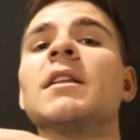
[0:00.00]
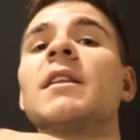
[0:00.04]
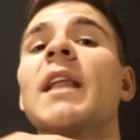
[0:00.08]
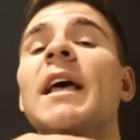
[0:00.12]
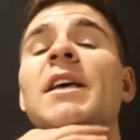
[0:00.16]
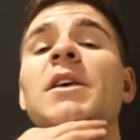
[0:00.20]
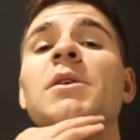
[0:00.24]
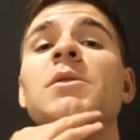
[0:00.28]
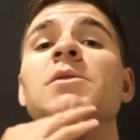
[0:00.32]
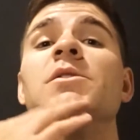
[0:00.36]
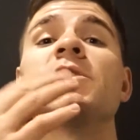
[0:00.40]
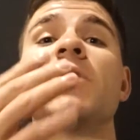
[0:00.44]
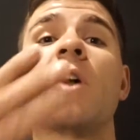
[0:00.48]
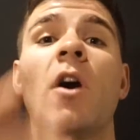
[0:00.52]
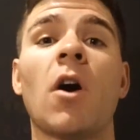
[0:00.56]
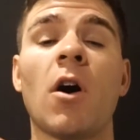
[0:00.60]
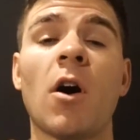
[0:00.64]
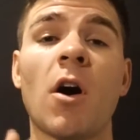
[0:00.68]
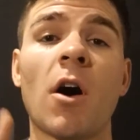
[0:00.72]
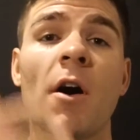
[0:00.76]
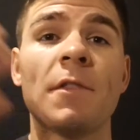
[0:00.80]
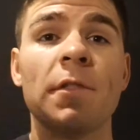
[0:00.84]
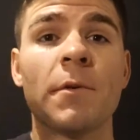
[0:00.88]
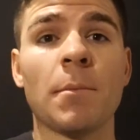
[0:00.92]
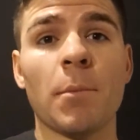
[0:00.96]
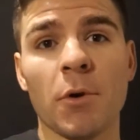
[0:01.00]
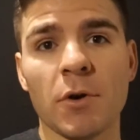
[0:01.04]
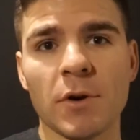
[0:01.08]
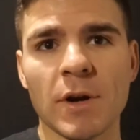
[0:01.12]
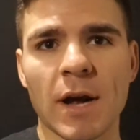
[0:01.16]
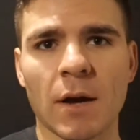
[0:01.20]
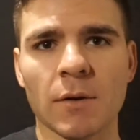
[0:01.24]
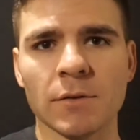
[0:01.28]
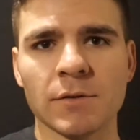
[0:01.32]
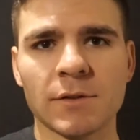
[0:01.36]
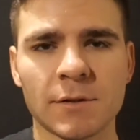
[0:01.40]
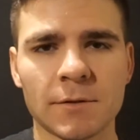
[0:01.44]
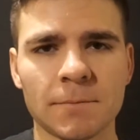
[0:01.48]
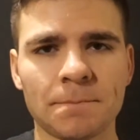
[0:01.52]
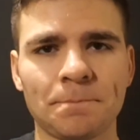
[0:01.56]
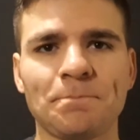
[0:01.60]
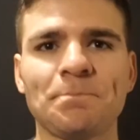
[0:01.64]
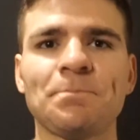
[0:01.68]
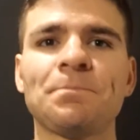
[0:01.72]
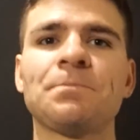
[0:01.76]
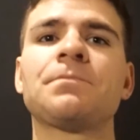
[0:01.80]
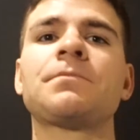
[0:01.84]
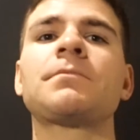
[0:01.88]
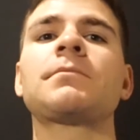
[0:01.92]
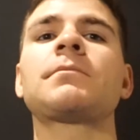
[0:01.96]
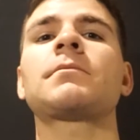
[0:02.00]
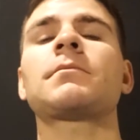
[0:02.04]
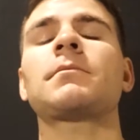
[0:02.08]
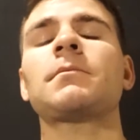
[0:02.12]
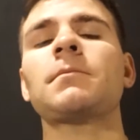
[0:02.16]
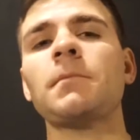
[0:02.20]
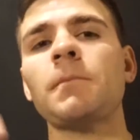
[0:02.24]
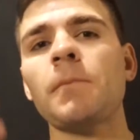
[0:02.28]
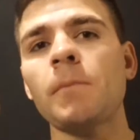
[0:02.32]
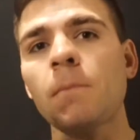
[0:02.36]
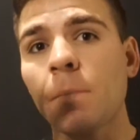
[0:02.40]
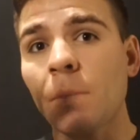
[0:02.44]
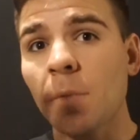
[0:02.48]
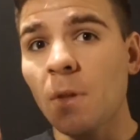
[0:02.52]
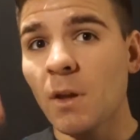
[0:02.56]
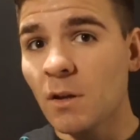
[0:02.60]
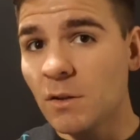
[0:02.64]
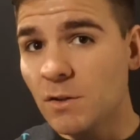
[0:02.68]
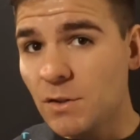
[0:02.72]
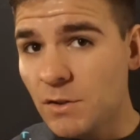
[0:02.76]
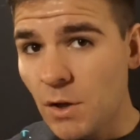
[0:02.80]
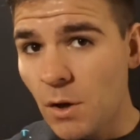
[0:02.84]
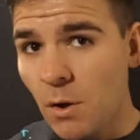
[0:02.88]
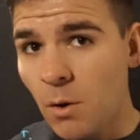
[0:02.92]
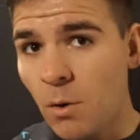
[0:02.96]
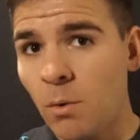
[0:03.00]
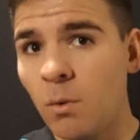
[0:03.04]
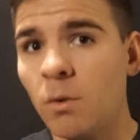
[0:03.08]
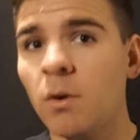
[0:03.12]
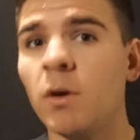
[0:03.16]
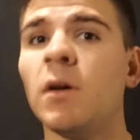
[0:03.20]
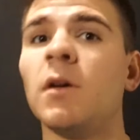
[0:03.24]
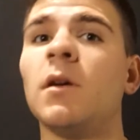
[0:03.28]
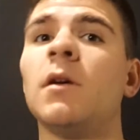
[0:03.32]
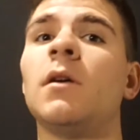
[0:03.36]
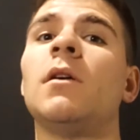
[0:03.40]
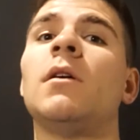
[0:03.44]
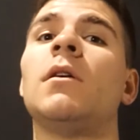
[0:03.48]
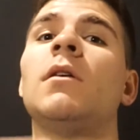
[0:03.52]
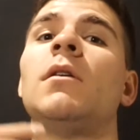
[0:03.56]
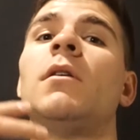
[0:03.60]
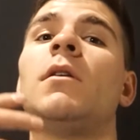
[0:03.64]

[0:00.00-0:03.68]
like you saw on the burnouts. So